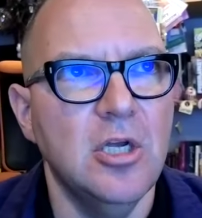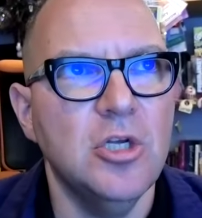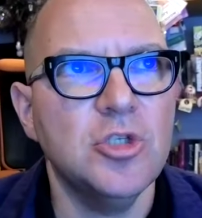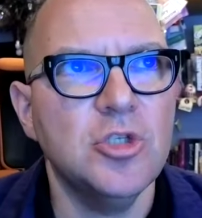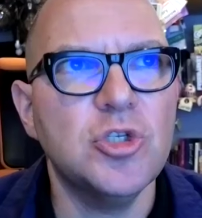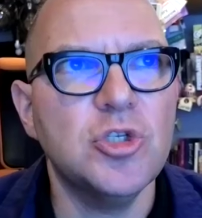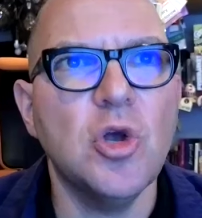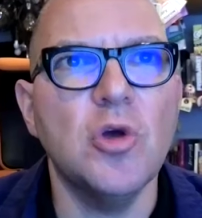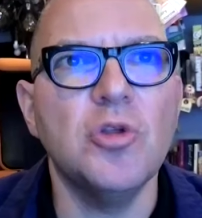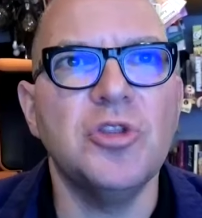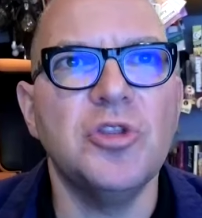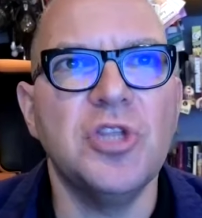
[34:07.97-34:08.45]

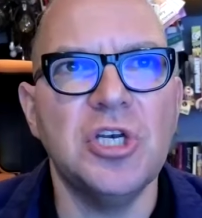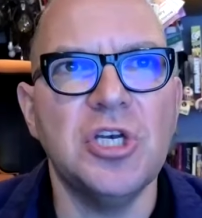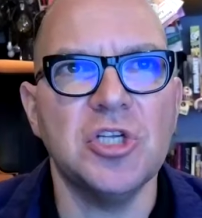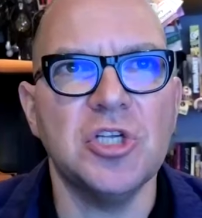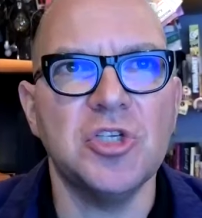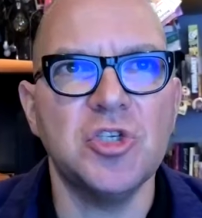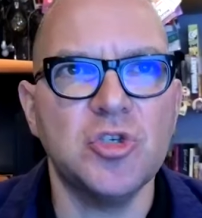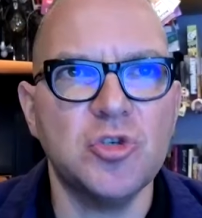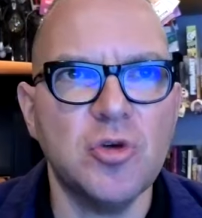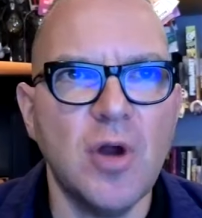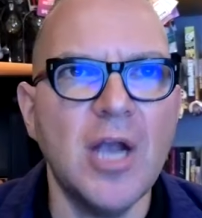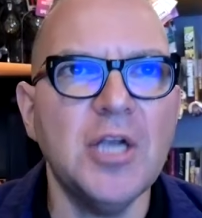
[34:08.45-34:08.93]
So the
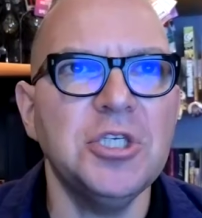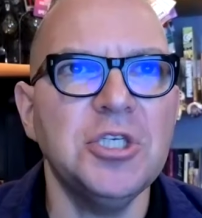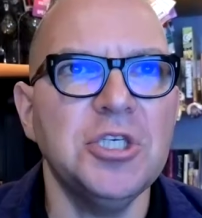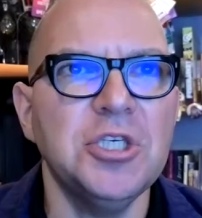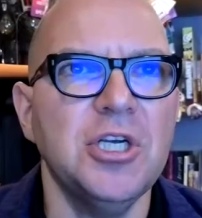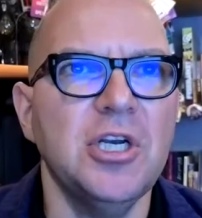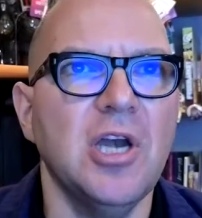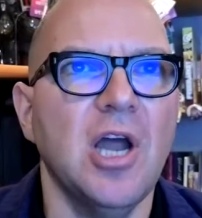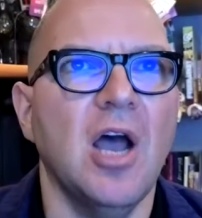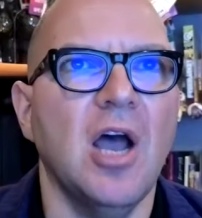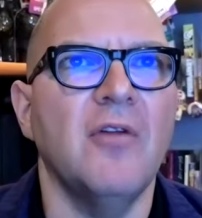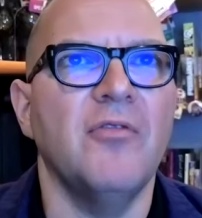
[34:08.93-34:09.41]

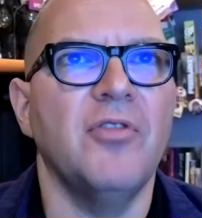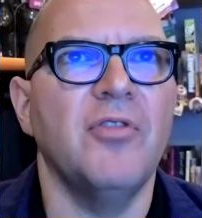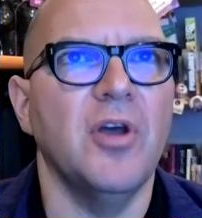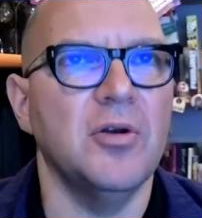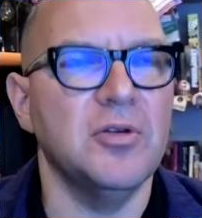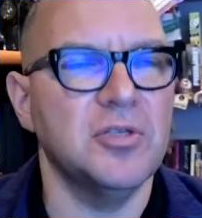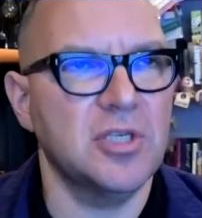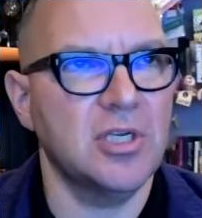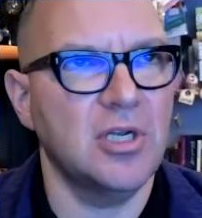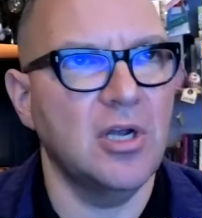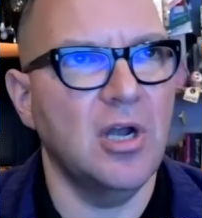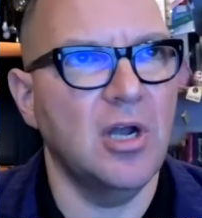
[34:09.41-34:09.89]
destruction of
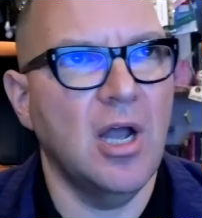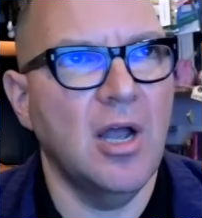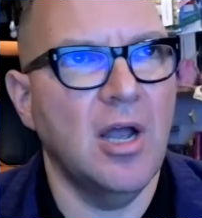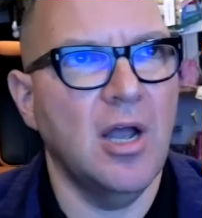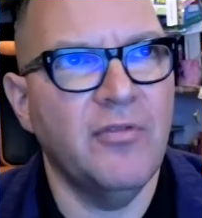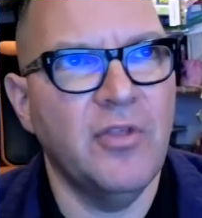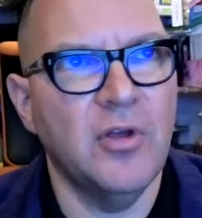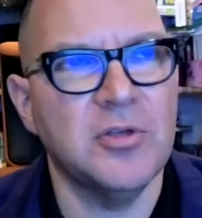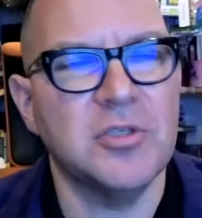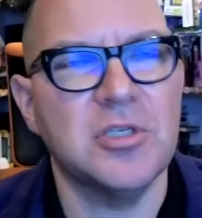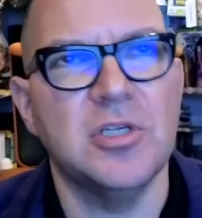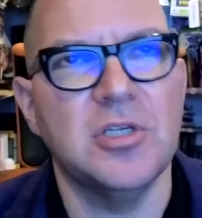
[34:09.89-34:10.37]
those, of
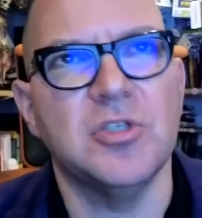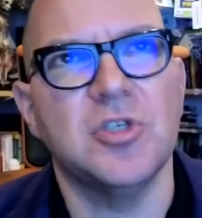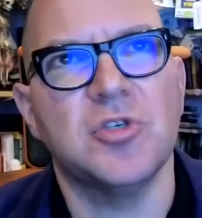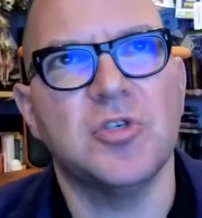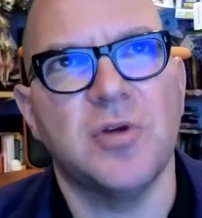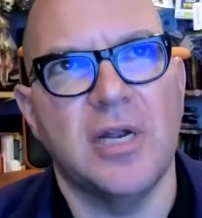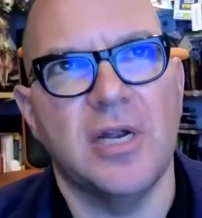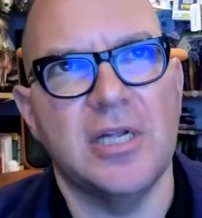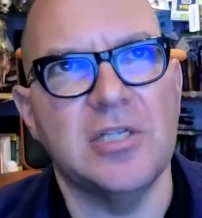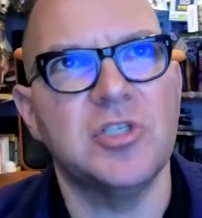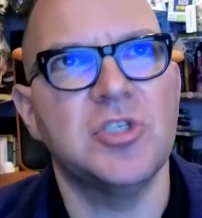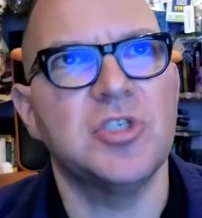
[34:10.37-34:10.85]
those
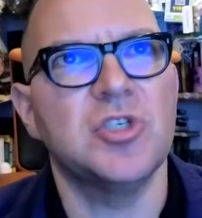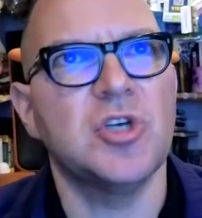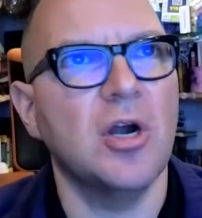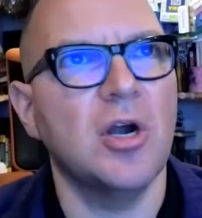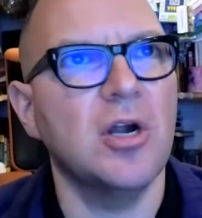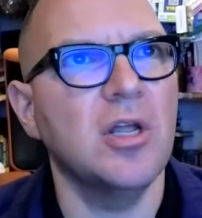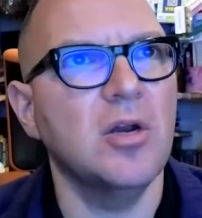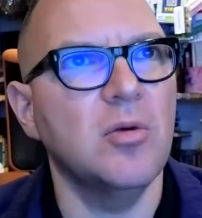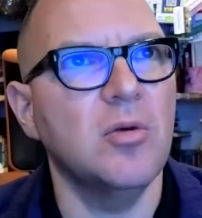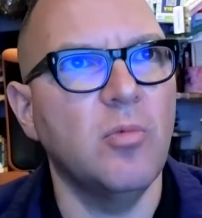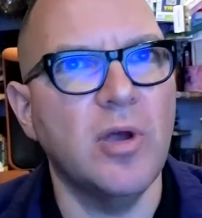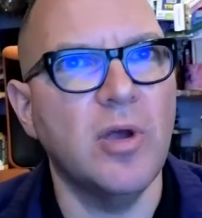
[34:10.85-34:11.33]
constraints
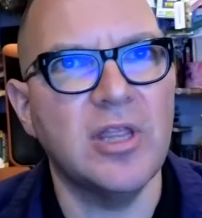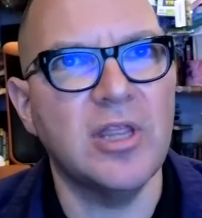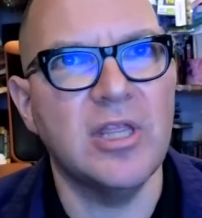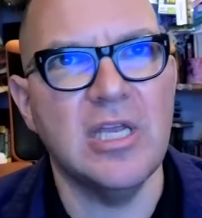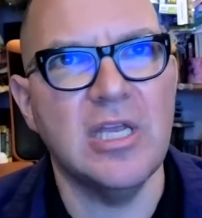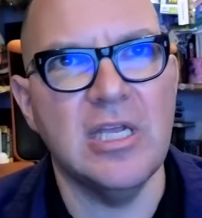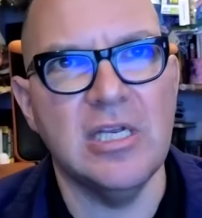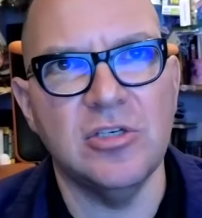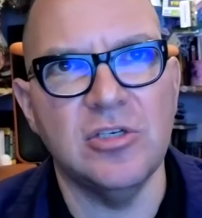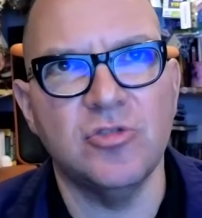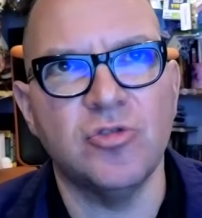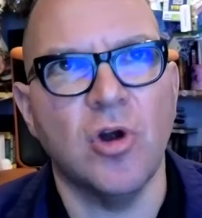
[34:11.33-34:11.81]
started with
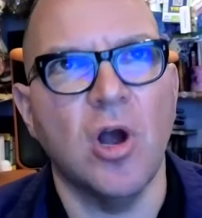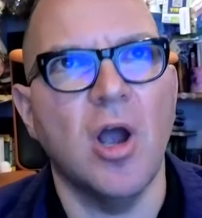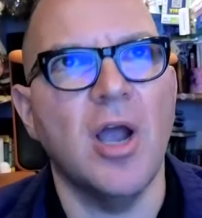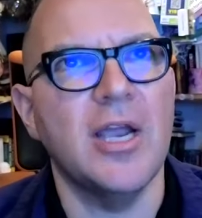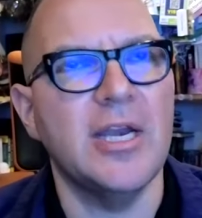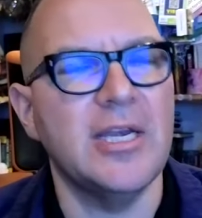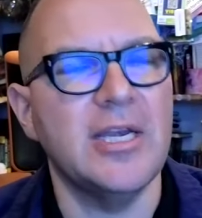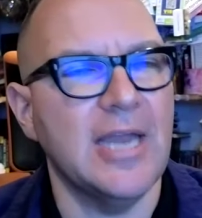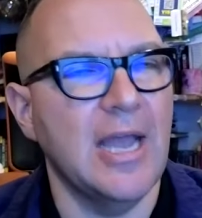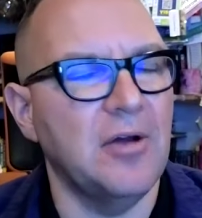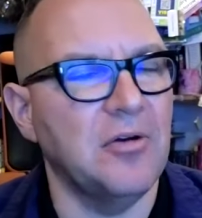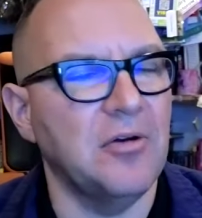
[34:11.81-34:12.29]
the
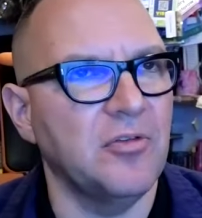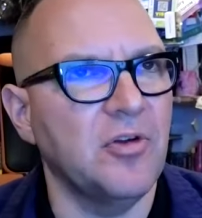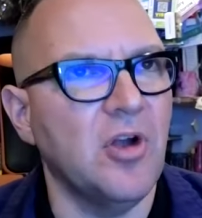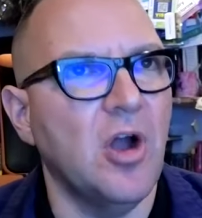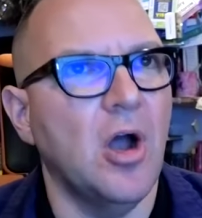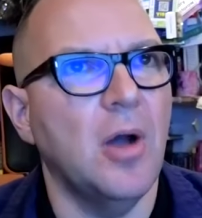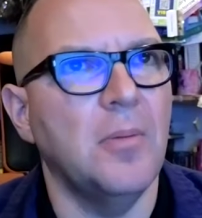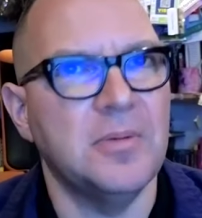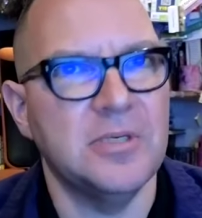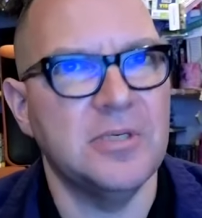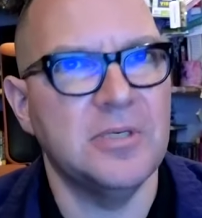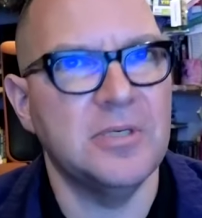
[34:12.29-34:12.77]
drawing down of
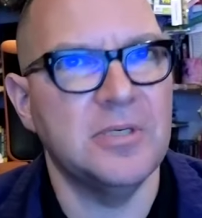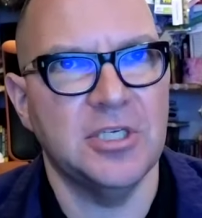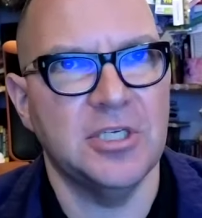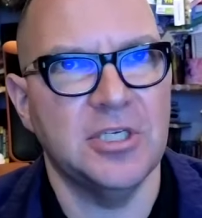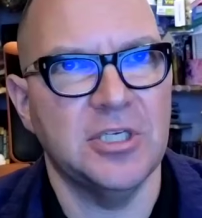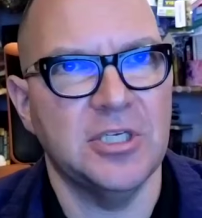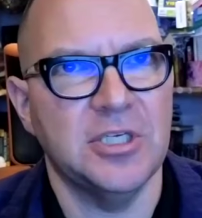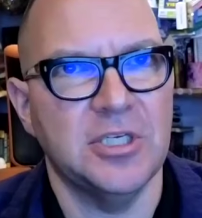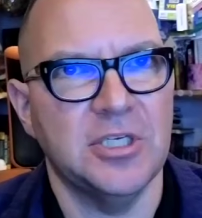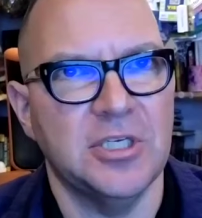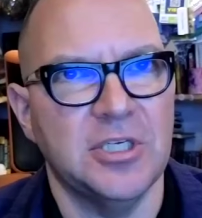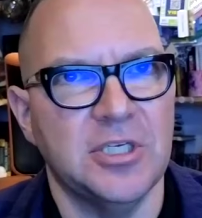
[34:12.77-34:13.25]

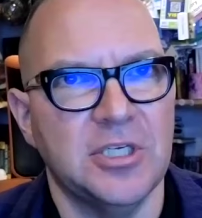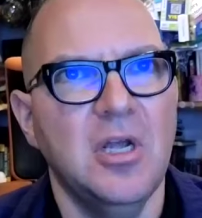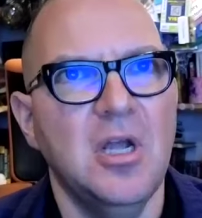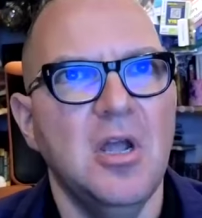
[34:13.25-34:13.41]
competition.